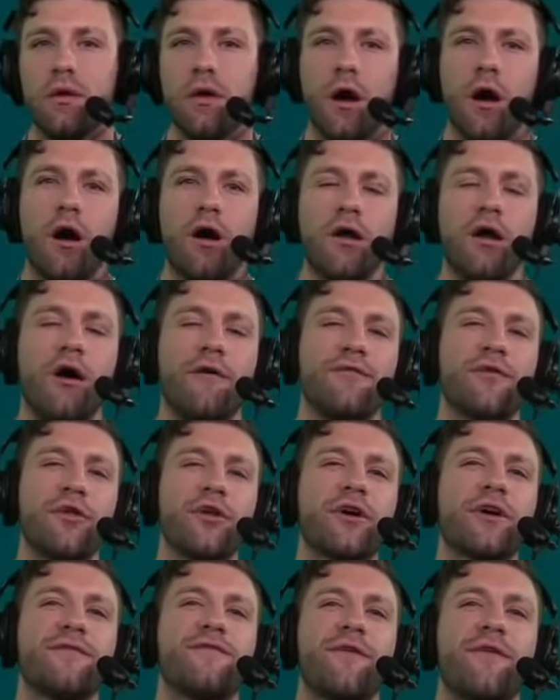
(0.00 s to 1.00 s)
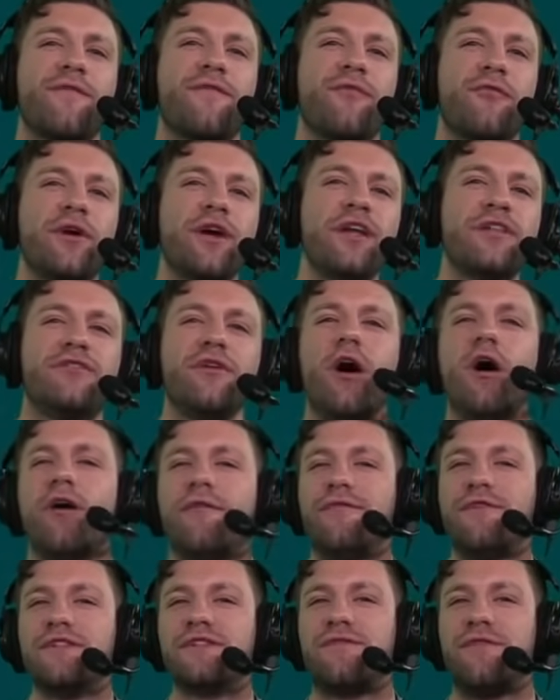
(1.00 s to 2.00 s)
All right, y'all, if you're looking for free
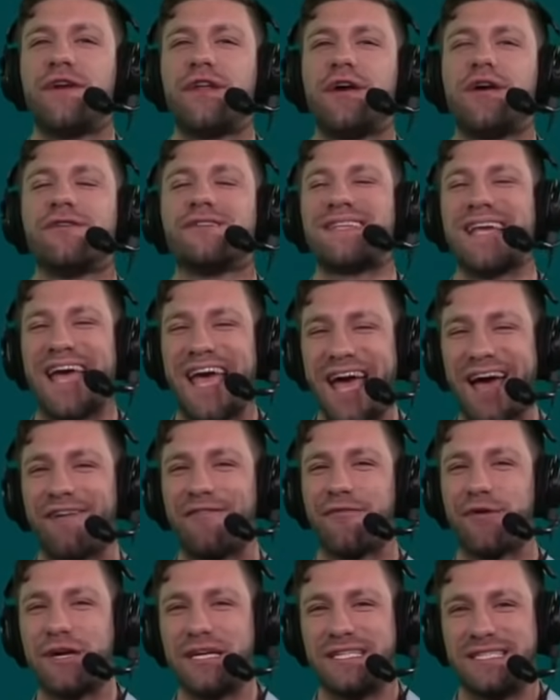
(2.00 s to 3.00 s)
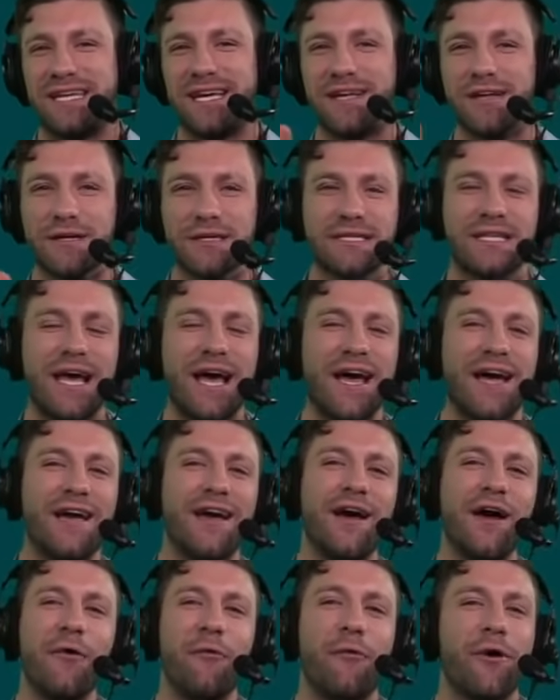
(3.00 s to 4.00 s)
Dolphins videos every single day,
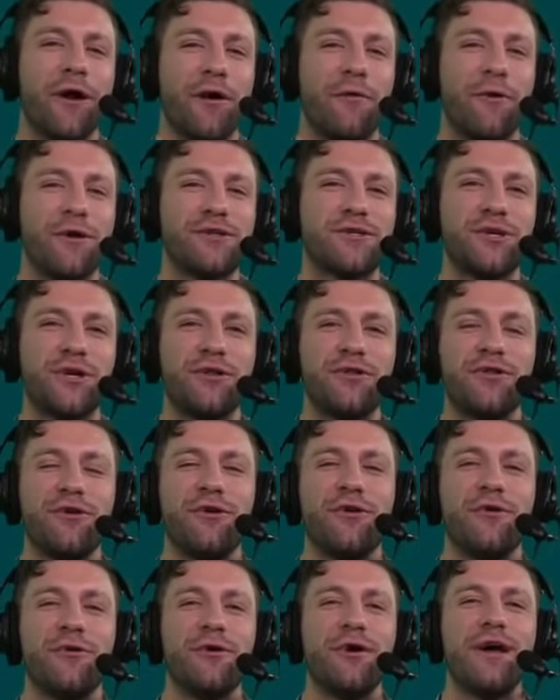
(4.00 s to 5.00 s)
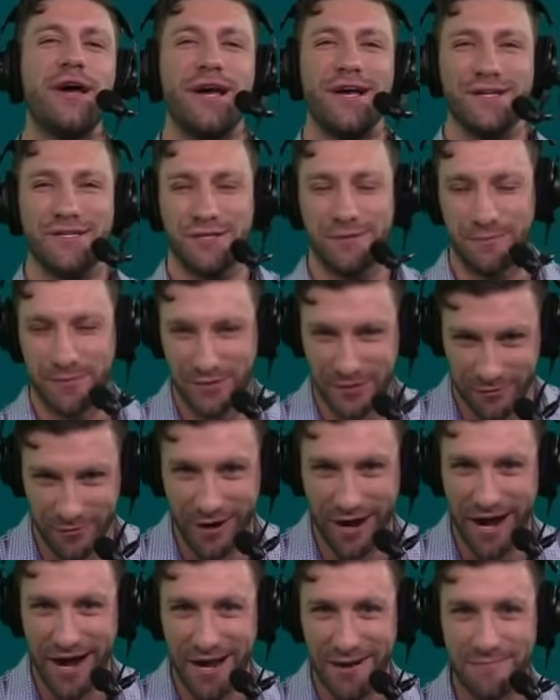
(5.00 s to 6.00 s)
what I want you to do is
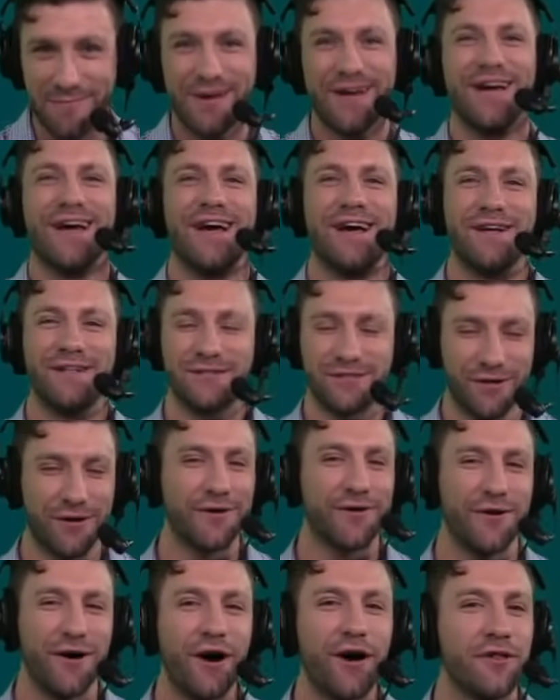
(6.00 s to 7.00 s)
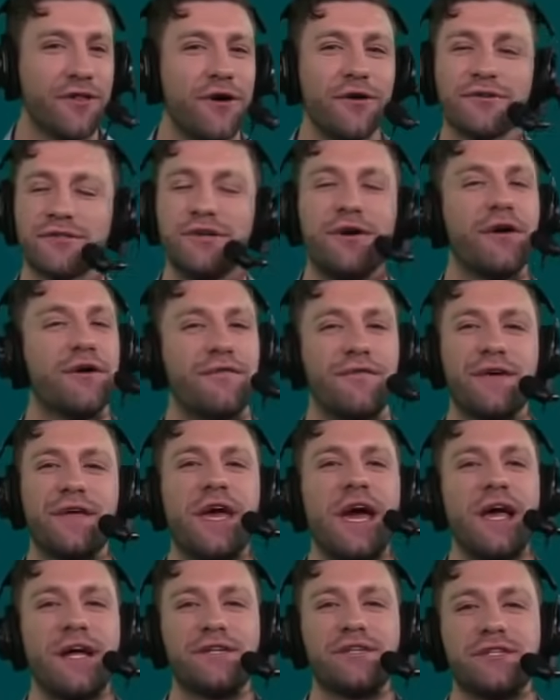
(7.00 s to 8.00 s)
subscribe and turn on those
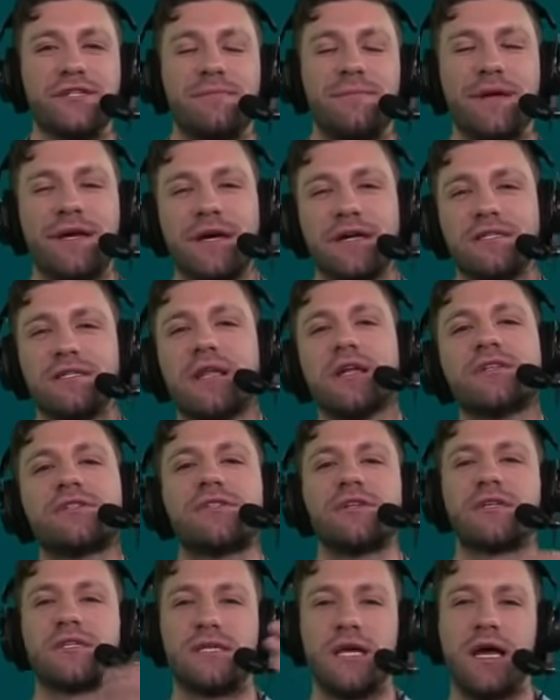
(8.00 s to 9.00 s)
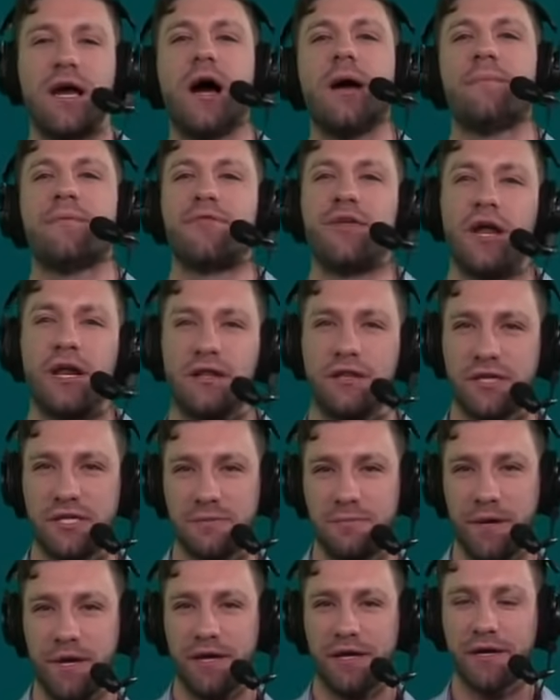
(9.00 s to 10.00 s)
notifications, because let's just say, hypothetically
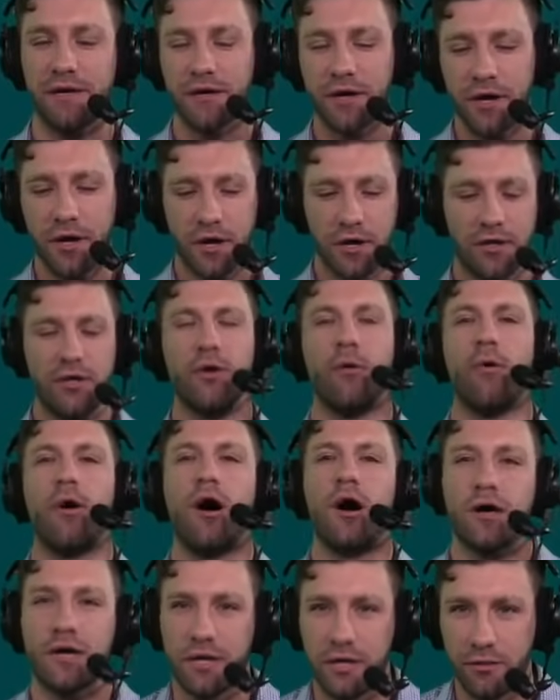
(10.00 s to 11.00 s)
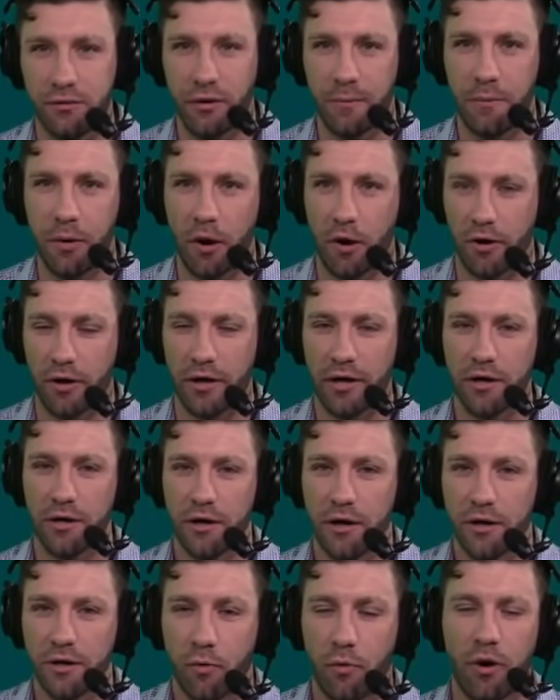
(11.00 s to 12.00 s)
speaking, you walk into a party,
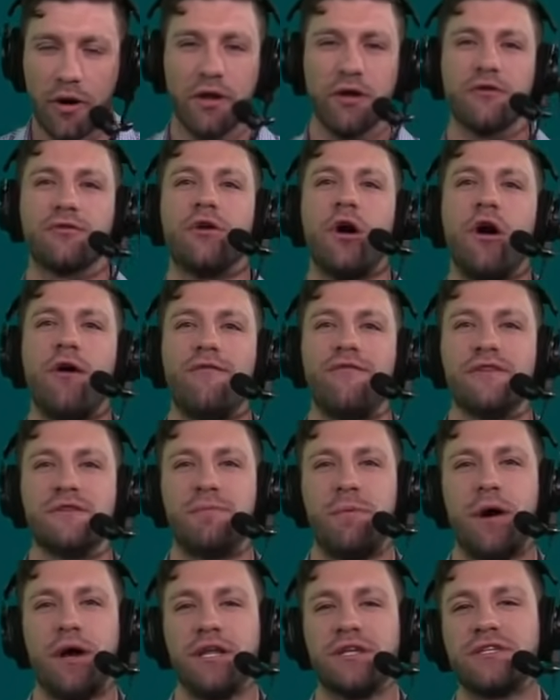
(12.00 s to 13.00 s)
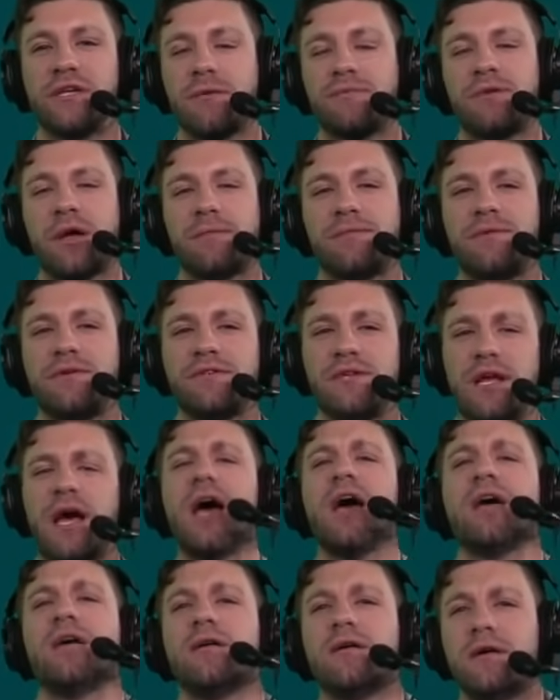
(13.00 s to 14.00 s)
one of your Dolphins buddies comes up to you and say,
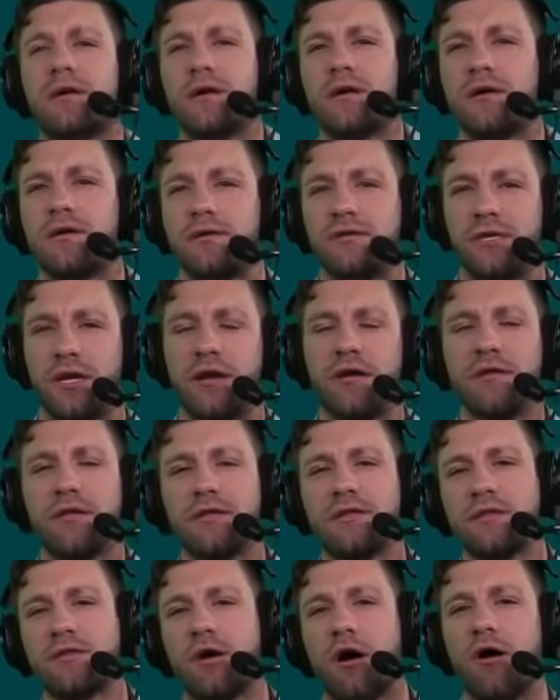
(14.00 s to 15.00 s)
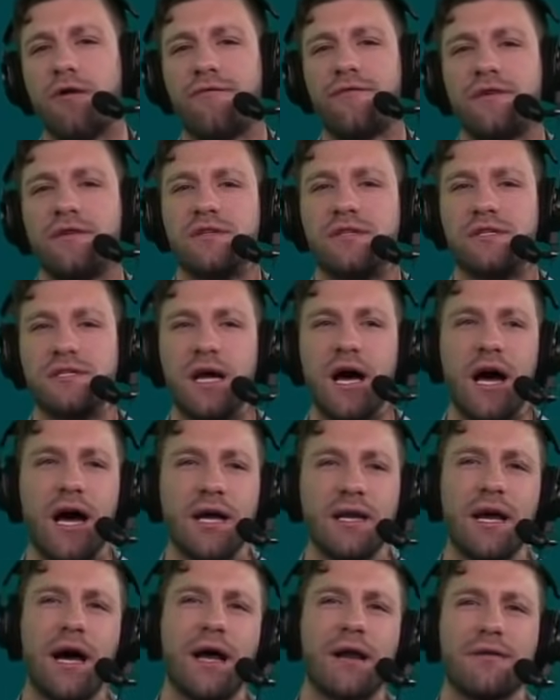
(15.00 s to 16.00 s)
hey, did you hear that the Dolphins
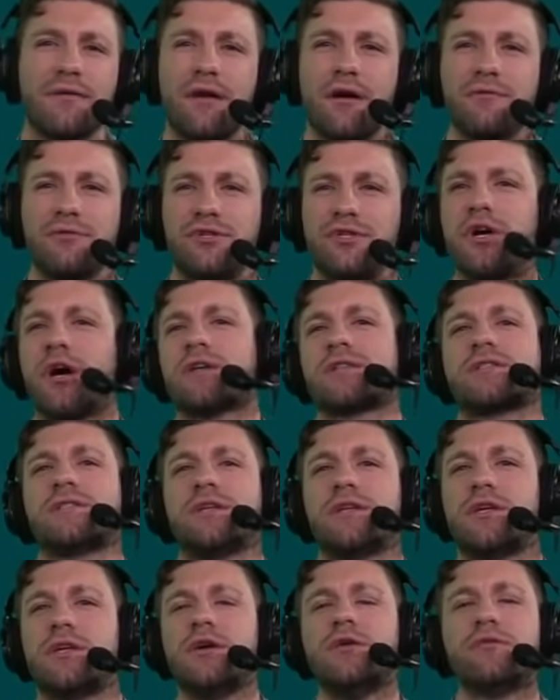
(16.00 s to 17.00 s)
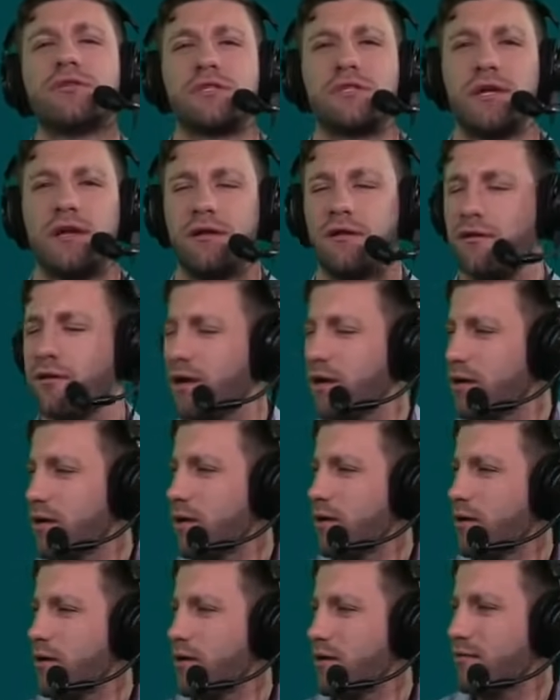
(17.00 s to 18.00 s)
signed, I don't know, Justin Houston? You're like,
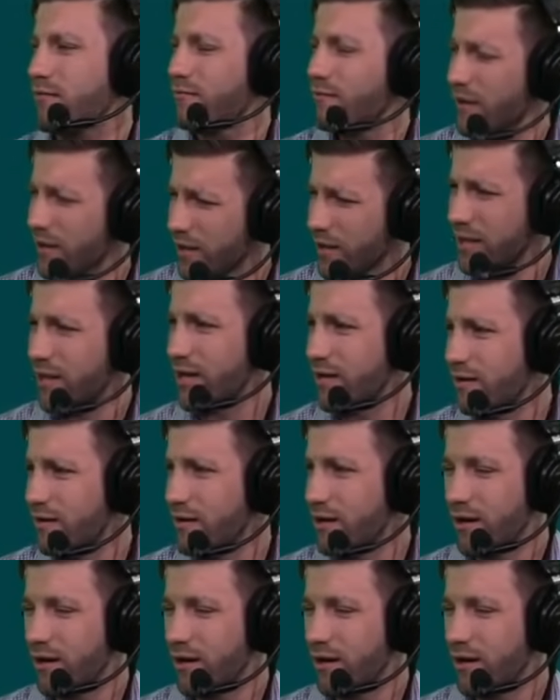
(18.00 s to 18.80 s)
really?